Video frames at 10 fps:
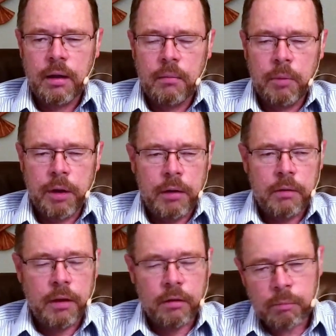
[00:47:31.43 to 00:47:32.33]
But
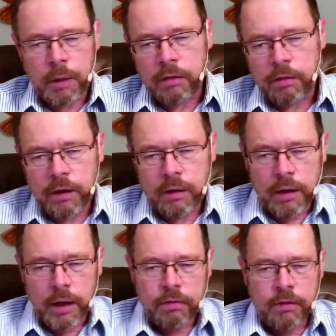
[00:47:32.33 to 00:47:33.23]
here's my
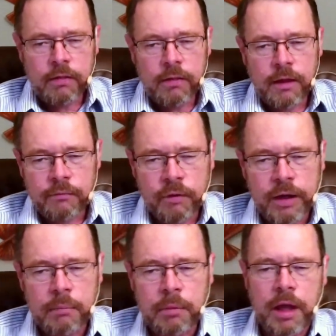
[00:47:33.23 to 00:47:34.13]
theory. I think that
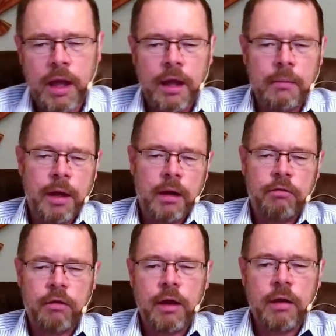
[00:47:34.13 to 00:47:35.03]
freedom came at a
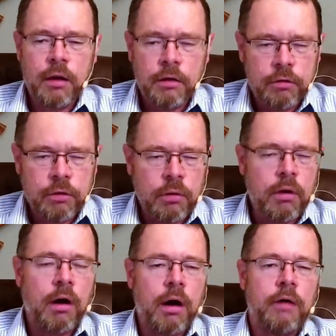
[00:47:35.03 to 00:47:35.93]
psychological
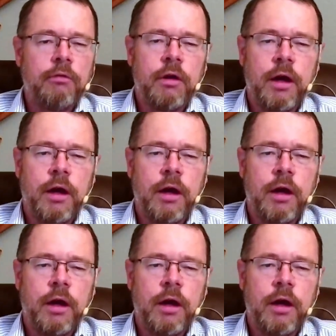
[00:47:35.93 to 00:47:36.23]
cost.